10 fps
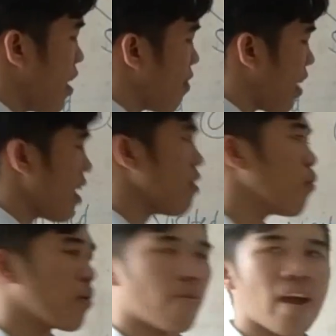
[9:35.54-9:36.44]
And
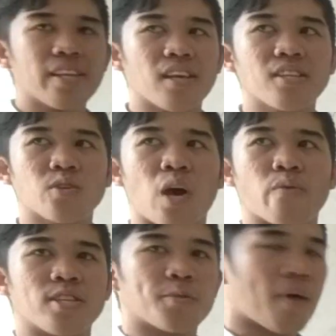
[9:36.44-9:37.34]
then we write it to
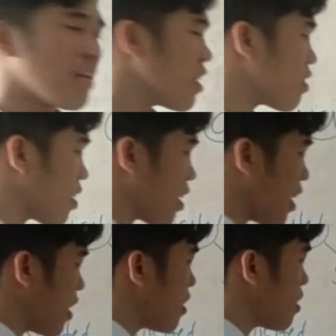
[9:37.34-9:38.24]
our spanning
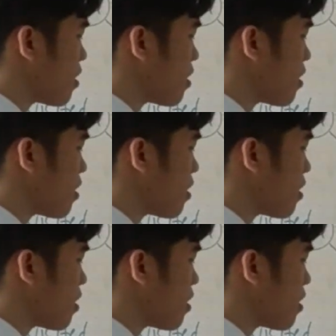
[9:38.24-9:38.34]
tree.